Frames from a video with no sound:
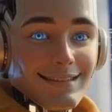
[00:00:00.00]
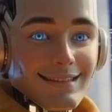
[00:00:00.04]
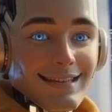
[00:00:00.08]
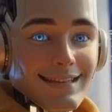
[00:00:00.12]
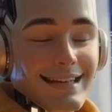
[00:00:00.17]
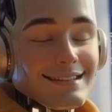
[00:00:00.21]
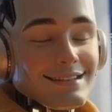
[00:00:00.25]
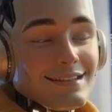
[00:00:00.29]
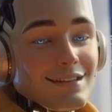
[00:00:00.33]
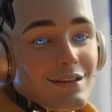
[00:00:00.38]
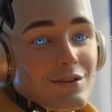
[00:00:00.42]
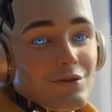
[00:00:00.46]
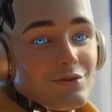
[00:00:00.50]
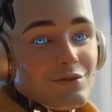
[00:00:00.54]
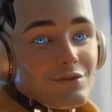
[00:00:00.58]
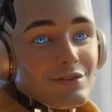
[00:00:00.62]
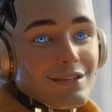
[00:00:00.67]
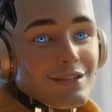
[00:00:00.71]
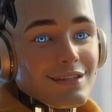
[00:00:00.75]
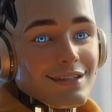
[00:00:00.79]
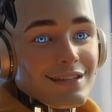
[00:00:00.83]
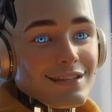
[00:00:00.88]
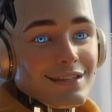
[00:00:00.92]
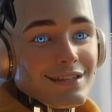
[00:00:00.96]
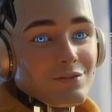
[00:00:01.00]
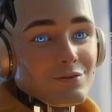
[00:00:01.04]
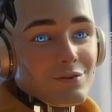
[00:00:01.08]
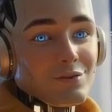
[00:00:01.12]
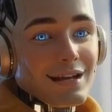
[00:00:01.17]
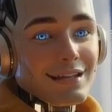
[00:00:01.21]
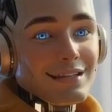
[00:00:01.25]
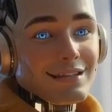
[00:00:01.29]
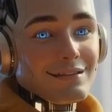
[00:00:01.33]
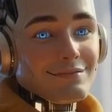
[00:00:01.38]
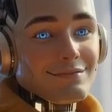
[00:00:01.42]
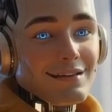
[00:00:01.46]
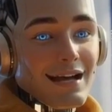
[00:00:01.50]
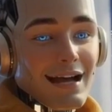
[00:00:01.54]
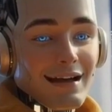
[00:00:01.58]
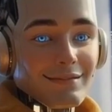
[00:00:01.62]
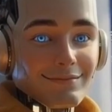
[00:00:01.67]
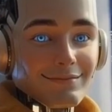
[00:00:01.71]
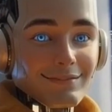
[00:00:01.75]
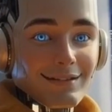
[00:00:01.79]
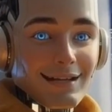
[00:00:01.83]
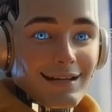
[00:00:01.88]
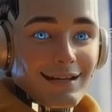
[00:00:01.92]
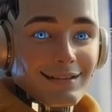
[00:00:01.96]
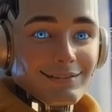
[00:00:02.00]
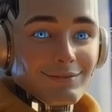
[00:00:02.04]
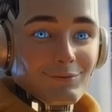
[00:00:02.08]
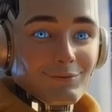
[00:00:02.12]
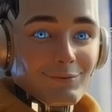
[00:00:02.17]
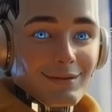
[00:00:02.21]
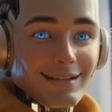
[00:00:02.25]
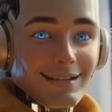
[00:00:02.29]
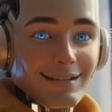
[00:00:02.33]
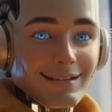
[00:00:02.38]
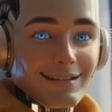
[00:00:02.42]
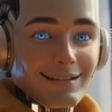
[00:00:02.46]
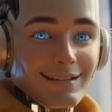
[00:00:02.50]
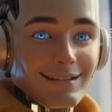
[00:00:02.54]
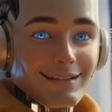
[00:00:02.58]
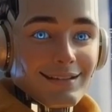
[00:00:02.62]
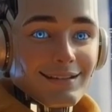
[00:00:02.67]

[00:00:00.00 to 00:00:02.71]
Let's go to the interactive avatar screen